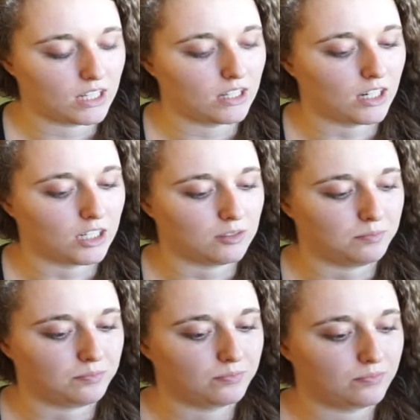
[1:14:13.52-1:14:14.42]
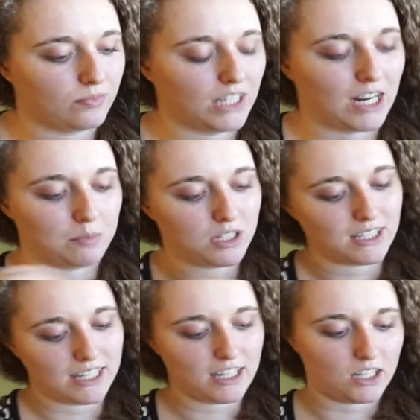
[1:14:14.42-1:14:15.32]
Um, and I'm
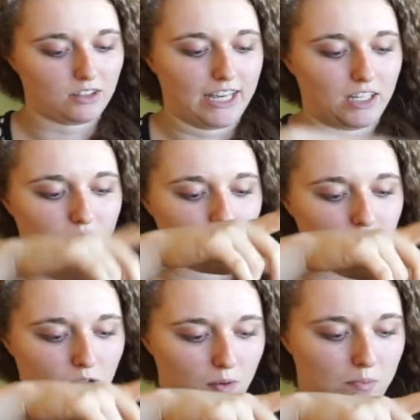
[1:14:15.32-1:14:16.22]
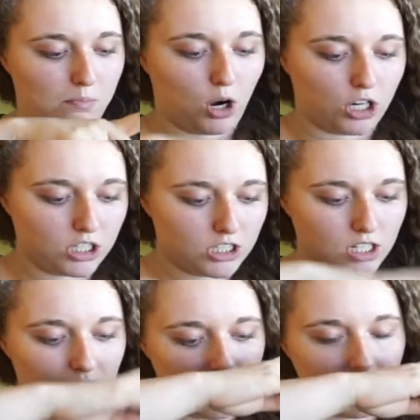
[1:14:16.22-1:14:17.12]
seeing like marked
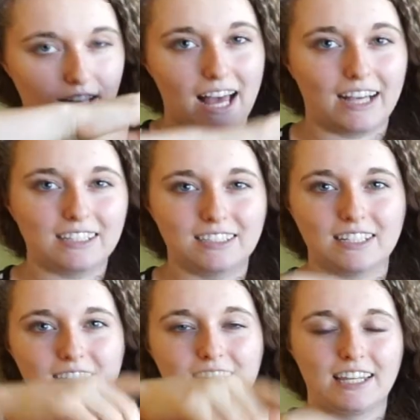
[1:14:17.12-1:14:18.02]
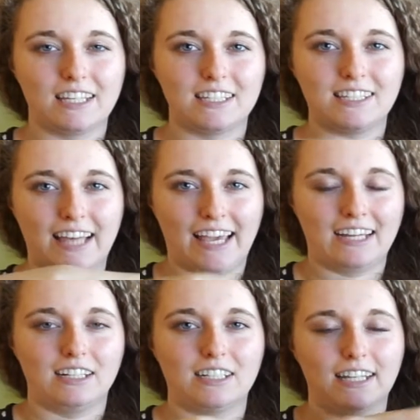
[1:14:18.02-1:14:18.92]
X's in the
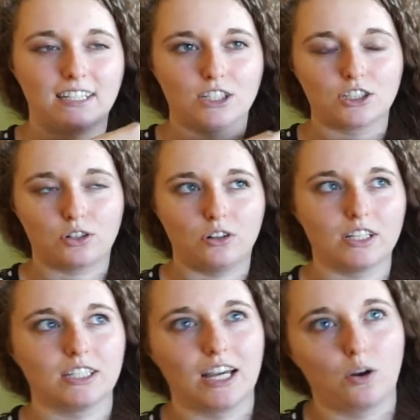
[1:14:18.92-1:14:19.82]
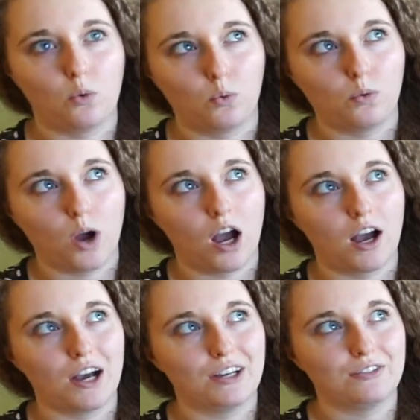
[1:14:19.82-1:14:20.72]
sand and this girl is like
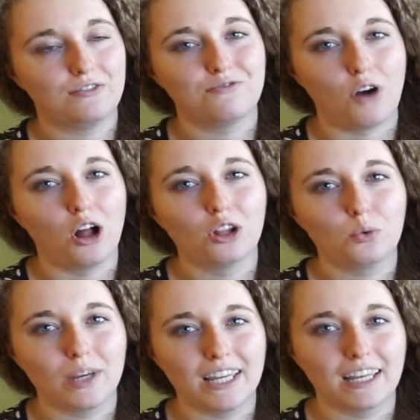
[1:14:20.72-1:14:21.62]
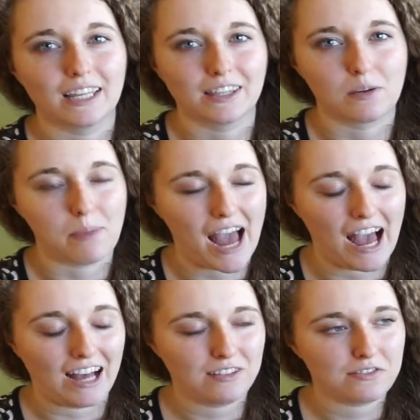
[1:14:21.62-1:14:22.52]
uh, following the
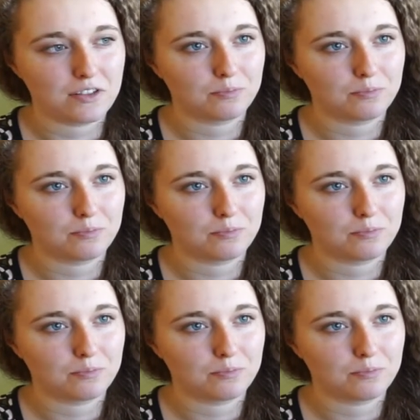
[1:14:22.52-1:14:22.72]
path.